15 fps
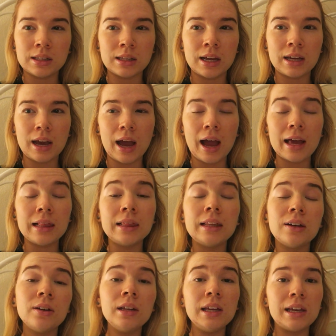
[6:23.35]
and, like, I
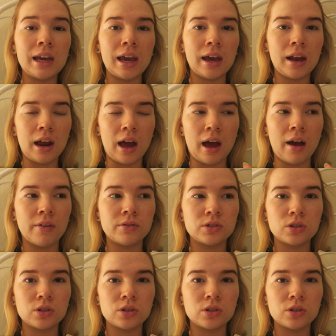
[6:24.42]
literally can't have